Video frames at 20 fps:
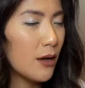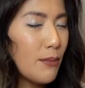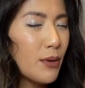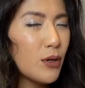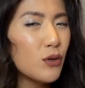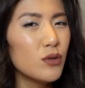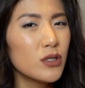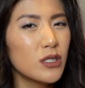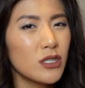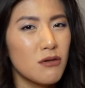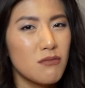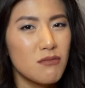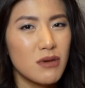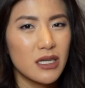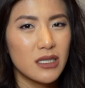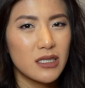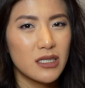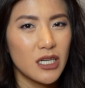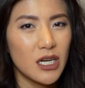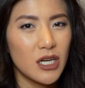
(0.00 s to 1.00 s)
but also
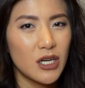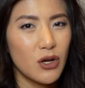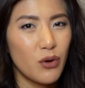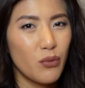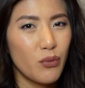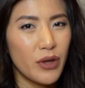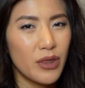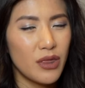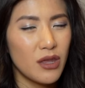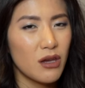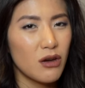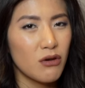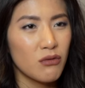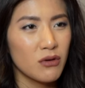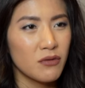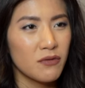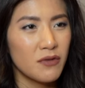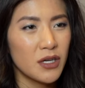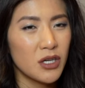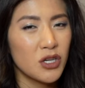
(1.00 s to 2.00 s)
mixed in with the
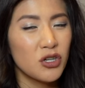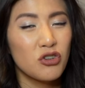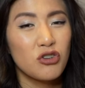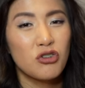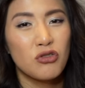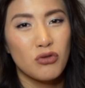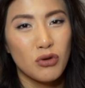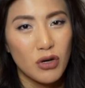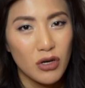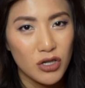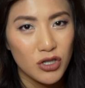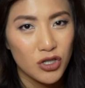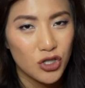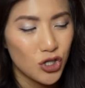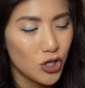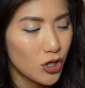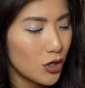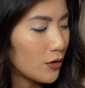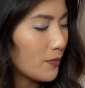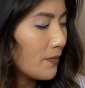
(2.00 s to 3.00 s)
horrific croc
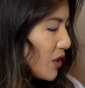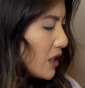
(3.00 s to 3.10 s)
shoe.